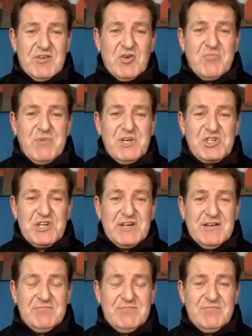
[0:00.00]
in commission.
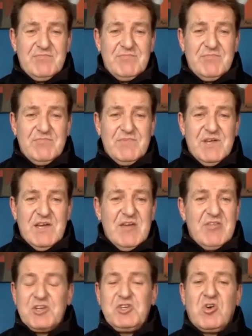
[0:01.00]
Hmm. He
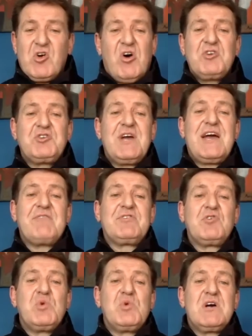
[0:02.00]
said, You can't. You have
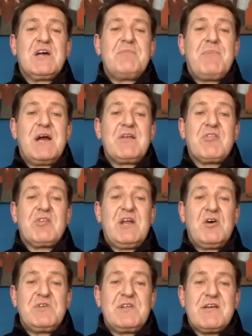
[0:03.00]
to work a month's
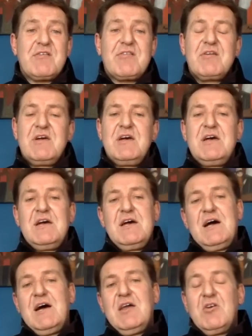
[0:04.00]
notice.
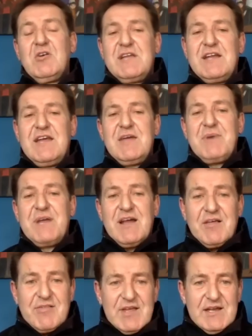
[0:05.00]
I looked at him and
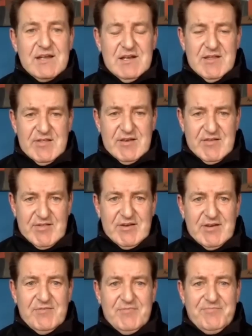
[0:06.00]
I said, Listen,
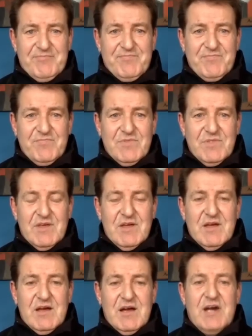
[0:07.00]
sir,
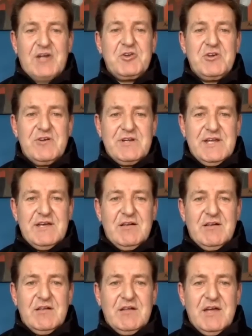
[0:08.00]
I do your
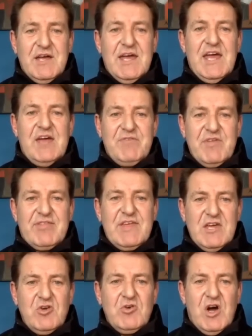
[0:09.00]
deal
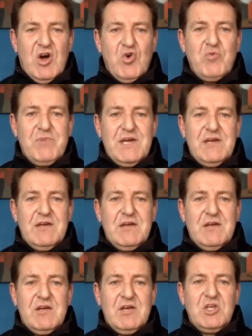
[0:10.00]
everything you owe me,
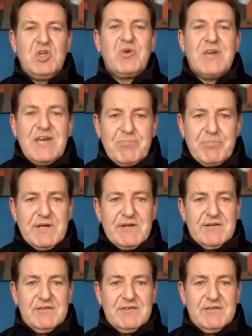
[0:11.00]
you keep it.